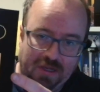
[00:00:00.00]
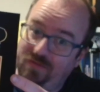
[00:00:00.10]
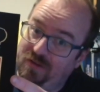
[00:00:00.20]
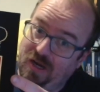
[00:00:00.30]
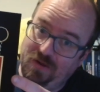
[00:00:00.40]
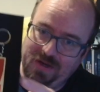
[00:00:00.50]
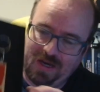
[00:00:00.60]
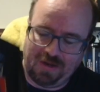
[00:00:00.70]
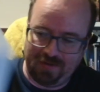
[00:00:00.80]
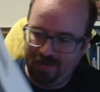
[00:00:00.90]
If you know, you
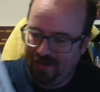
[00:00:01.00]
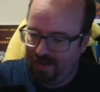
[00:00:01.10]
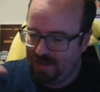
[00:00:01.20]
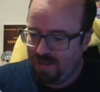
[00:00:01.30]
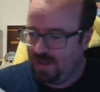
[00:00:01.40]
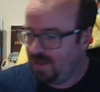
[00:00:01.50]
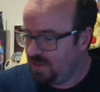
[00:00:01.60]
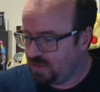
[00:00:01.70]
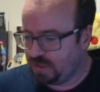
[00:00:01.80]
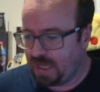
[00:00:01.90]
know.
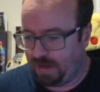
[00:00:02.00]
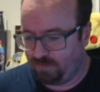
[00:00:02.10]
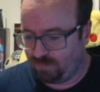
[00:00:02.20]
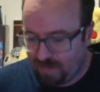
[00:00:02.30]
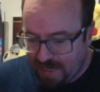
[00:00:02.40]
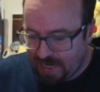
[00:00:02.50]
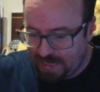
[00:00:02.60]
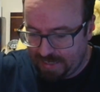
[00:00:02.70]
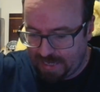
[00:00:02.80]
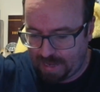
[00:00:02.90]
So yeah,
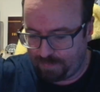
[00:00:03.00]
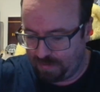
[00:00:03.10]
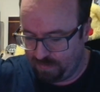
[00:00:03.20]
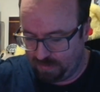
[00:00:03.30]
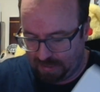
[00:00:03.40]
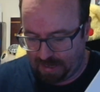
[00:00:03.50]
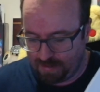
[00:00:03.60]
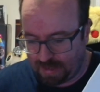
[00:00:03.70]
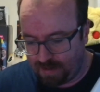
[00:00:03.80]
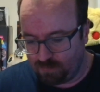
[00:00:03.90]
really happy with that.
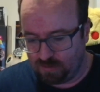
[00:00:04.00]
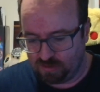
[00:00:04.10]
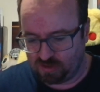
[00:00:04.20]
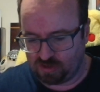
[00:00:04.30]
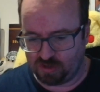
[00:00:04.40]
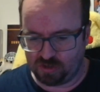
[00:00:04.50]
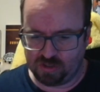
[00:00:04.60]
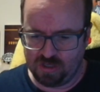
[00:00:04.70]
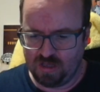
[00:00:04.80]
That was